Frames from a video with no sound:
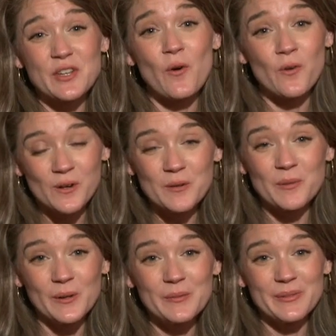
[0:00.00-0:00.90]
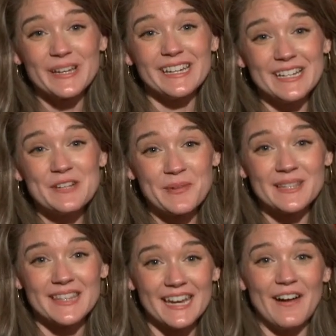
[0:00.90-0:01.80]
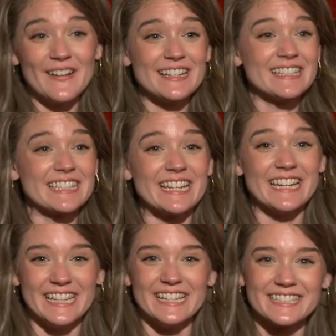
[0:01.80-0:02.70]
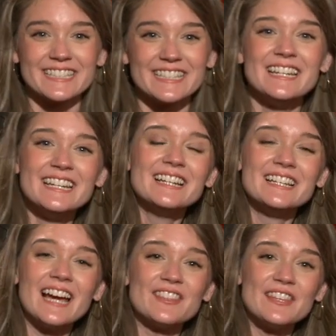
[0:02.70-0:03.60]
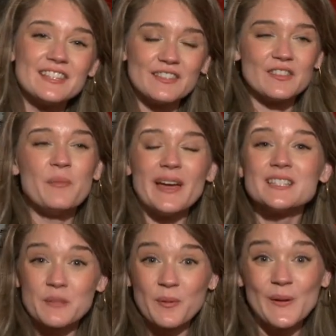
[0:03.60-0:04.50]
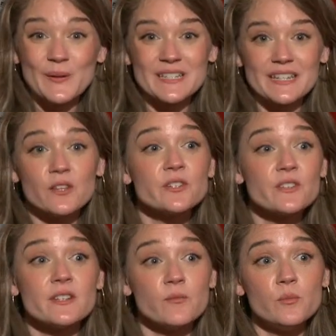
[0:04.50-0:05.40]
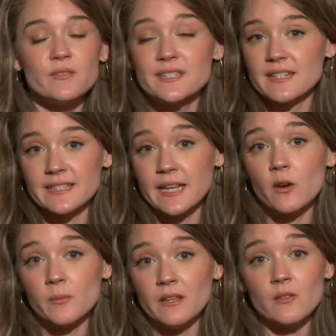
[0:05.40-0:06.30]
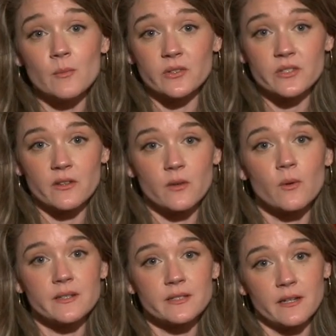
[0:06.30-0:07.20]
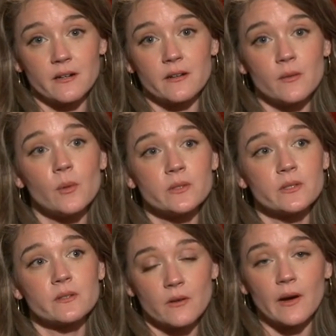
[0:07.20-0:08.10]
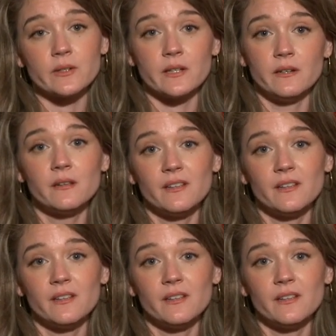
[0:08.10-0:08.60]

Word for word: horrible, but but that honestly is, I think, the best approach. And those are the movies that scare me the most, are the ones that are the most grounded.